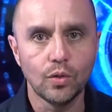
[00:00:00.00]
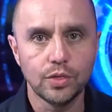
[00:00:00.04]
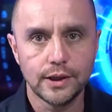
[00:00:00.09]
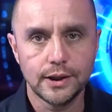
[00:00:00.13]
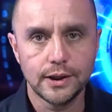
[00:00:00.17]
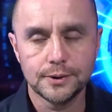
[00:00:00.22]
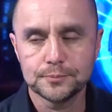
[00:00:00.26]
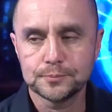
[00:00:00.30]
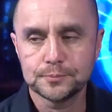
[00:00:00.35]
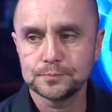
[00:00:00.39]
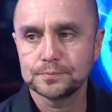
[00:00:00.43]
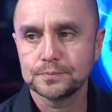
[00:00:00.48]

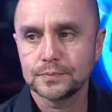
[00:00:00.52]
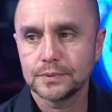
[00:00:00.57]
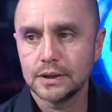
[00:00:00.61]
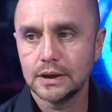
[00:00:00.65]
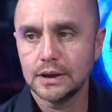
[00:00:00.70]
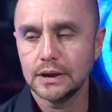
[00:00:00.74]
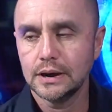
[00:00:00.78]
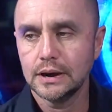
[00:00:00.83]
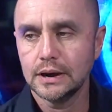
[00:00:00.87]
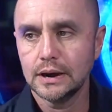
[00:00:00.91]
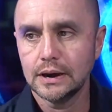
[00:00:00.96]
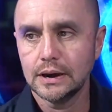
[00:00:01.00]
thing,
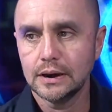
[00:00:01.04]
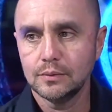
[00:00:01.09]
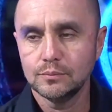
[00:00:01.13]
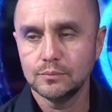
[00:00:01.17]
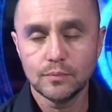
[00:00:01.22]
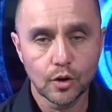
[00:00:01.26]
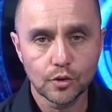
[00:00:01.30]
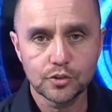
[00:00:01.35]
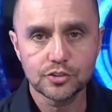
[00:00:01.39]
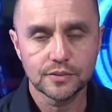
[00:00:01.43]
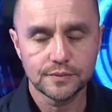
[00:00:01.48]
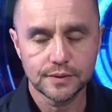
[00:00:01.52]
uh,
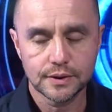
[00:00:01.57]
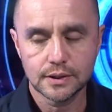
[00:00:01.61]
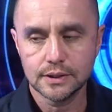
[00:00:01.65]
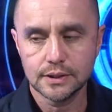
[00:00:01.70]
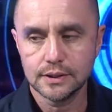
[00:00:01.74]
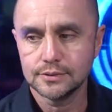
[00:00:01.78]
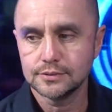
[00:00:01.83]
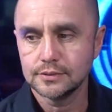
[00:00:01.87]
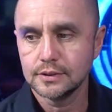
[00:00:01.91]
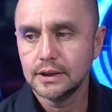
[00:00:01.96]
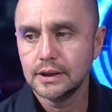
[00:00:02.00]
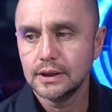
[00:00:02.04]
most of it at
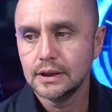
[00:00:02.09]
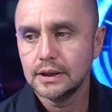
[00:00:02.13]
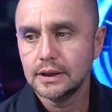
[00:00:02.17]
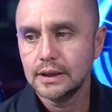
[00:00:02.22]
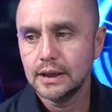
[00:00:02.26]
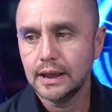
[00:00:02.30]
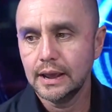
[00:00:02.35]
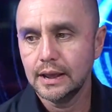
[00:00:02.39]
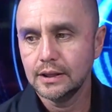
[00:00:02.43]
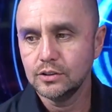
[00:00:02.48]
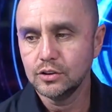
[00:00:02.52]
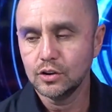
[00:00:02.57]
least,
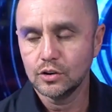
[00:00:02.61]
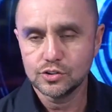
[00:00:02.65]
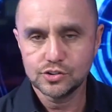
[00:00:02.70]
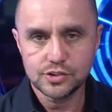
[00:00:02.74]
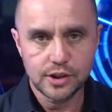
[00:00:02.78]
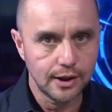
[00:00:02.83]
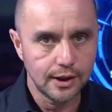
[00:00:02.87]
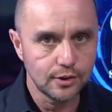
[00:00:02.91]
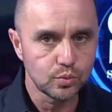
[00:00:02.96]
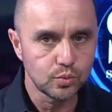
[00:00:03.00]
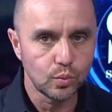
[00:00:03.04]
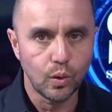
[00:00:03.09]
and you know
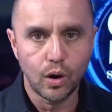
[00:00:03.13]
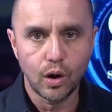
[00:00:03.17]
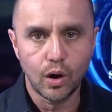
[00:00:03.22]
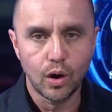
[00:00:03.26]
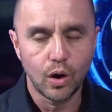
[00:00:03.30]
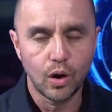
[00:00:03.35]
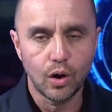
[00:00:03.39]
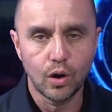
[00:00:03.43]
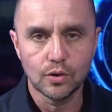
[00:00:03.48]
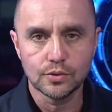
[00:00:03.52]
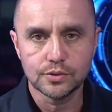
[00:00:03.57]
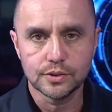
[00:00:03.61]
changed
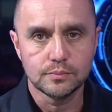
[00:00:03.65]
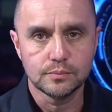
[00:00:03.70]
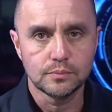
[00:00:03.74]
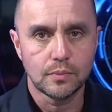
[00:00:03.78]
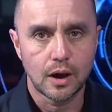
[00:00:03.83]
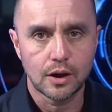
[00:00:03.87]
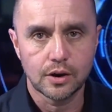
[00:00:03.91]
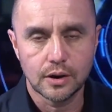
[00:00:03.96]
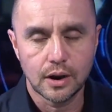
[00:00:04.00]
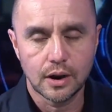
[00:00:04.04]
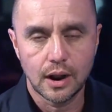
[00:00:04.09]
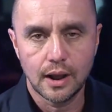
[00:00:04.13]
walls and
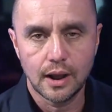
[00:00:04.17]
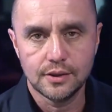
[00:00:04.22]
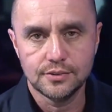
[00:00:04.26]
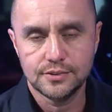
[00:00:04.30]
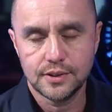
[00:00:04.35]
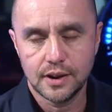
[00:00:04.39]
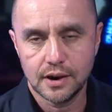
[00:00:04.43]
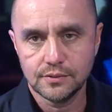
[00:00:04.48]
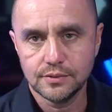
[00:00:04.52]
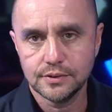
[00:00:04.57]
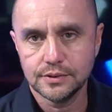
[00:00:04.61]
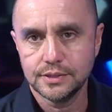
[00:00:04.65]
modernized
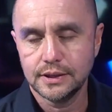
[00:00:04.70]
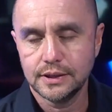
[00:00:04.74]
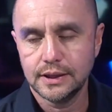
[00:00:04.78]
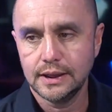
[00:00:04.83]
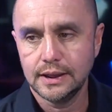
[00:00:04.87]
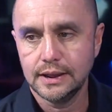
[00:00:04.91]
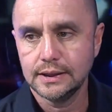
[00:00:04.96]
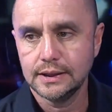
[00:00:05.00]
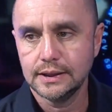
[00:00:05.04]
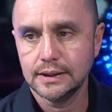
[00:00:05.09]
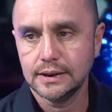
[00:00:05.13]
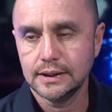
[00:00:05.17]

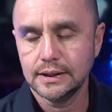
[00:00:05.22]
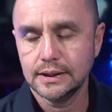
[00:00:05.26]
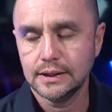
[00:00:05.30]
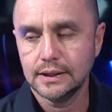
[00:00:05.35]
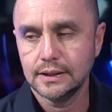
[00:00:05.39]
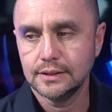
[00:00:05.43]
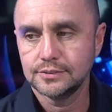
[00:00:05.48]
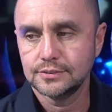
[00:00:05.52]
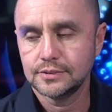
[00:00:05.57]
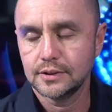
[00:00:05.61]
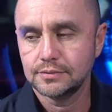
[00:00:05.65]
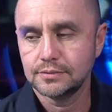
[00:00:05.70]
everything and, and,
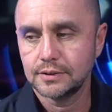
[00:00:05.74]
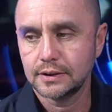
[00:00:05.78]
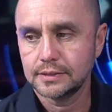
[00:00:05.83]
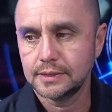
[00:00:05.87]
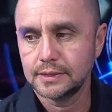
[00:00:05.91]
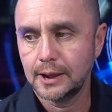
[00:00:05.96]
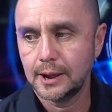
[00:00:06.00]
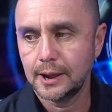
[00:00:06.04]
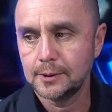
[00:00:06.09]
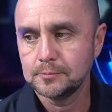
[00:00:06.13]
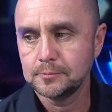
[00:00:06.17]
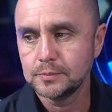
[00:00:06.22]
and stuff like
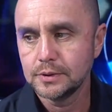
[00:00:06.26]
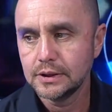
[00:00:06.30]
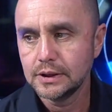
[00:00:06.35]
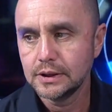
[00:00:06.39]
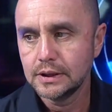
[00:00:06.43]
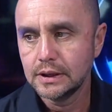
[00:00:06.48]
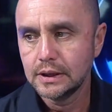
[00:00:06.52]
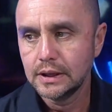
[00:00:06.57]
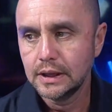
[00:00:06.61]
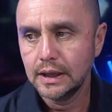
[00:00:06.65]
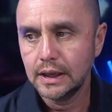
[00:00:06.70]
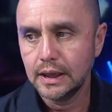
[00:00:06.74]
that
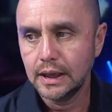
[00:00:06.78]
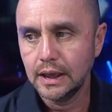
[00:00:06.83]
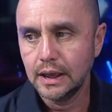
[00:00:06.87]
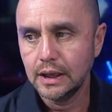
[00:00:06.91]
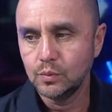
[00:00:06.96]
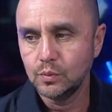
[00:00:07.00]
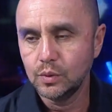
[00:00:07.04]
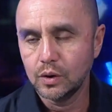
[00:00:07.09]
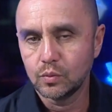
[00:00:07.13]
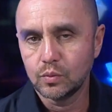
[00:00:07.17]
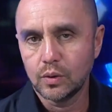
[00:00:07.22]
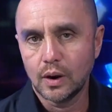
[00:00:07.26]

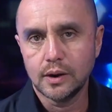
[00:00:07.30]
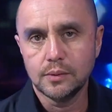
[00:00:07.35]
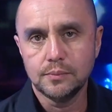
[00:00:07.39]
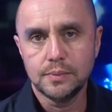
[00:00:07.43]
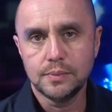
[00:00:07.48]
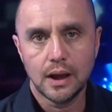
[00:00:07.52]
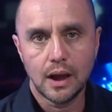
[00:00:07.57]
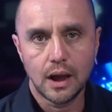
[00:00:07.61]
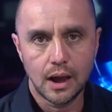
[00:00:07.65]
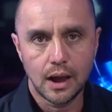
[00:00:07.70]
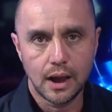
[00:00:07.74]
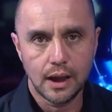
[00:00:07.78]
and we were running
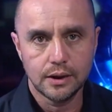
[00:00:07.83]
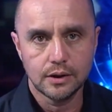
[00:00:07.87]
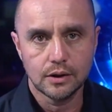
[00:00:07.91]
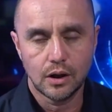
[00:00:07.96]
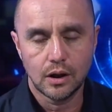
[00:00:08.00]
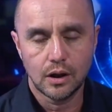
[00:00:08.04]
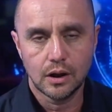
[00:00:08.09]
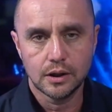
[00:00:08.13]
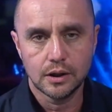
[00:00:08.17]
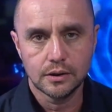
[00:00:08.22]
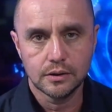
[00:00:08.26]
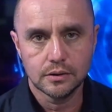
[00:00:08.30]
behind
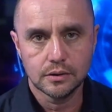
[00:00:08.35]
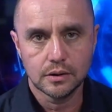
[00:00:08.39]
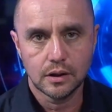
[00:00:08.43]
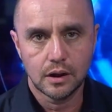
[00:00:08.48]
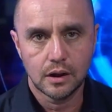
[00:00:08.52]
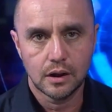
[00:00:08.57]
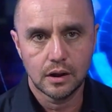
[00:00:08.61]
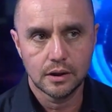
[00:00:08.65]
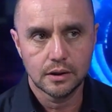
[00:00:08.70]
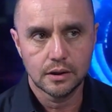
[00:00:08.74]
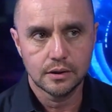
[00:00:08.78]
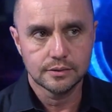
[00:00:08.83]
on
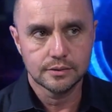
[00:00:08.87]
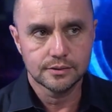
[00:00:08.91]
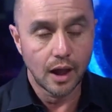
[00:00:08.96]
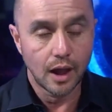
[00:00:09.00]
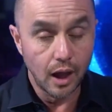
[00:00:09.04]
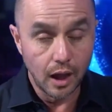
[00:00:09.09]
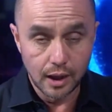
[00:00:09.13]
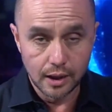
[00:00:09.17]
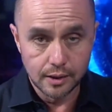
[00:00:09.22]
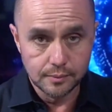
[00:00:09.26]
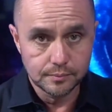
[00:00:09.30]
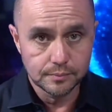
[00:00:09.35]
on
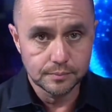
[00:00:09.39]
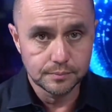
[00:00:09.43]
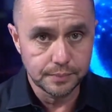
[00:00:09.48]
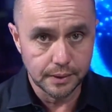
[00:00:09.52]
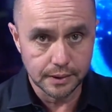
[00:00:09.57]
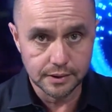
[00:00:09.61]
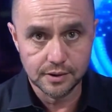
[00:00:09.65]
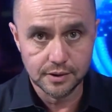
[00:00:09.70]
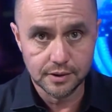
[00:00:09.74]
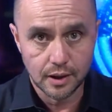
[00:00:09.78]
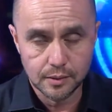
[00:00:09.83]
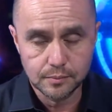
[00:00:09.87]
time,
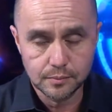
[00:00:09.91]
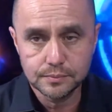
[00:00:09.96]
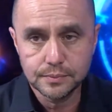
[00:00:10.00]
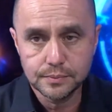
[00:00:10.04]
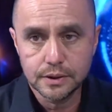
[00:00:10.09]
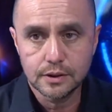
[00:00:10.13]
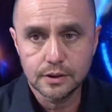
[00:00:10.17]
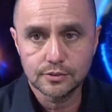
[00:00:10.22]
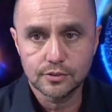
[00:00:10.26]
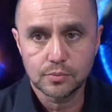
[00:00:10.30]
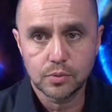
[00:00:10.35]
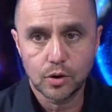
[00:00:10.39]
big time,
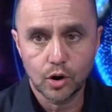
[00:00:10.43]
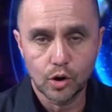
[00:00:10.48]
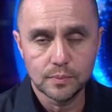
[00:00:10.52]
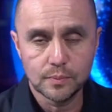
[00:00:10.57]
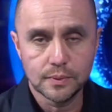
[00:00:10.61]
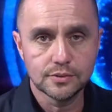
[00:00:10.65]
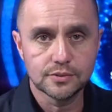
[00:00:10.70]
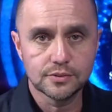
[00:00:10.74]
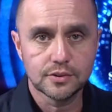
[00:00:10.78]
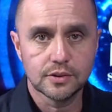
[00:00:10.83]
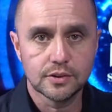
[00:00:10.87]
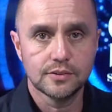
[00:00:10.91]
because of
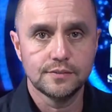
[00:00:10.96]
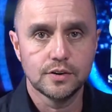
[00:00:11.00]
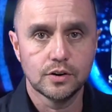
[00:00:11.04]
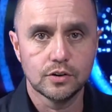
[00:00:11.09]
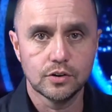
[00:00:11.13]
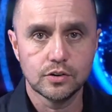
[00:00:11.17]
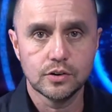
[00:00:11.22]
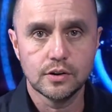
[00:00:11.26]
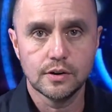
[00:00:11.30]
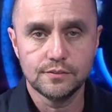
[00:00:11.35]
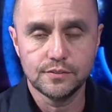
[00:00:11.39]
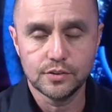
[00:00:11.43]
permits. Because
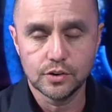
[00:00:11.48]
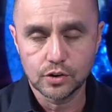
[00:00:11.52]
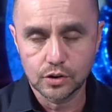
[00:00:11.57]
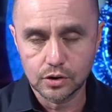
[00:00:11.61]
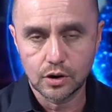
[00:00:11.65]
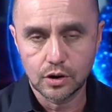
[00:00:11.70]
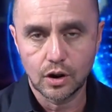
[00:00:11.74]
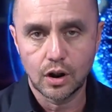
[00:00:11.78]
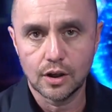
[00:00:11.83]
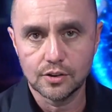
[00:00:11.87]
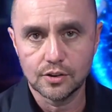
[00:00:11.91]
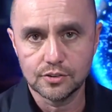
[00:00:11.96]
if you're
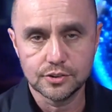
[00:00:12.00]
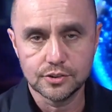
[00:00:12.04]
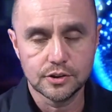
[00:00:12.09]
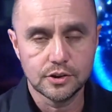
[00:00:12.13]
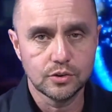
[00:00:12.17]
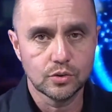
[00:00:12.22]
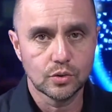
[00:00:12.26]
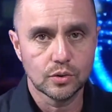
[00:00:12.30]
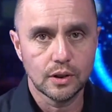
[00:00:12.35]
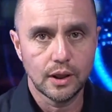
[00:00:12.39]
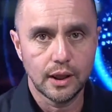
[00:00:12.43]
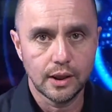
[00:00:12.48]
in
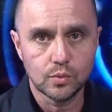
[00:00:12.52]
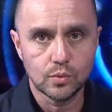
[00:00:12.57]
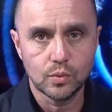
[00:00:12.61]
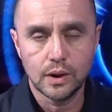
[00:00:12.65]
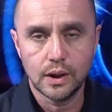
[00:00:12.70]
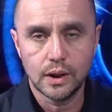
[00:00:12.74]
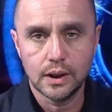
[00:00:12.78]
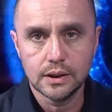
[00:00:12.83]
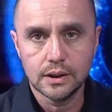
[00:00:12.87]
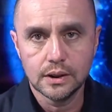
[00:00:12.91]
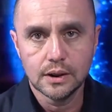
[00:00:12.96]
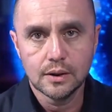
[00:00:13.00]
Austin or
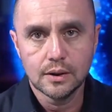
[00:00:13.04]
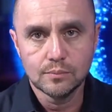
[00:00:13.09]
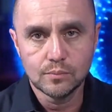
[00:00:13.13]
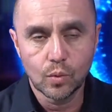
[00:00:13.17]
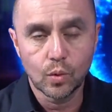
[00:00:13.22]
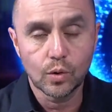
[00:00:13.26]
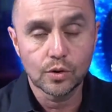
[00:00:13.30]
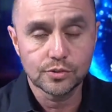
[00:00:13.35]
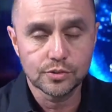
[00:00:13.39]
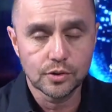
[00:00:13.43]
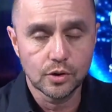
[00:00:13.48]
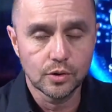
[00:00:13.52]
Lakeway,
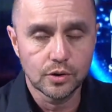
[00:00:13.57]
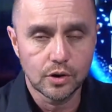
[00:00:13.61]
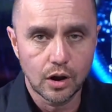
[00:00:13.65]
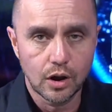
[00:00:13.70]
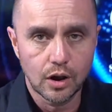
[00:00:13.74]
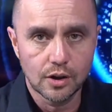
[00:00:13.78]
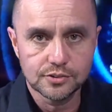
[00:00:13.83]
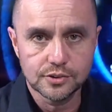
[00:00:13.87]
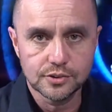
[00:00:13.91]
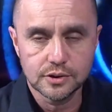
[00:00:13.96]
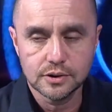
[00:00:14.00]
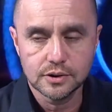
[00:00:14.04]
more so in
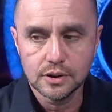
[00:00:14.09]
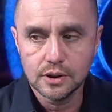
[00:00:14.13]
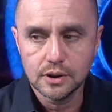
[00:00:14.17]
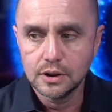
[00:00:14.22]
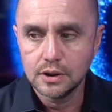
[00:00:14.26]
Austin,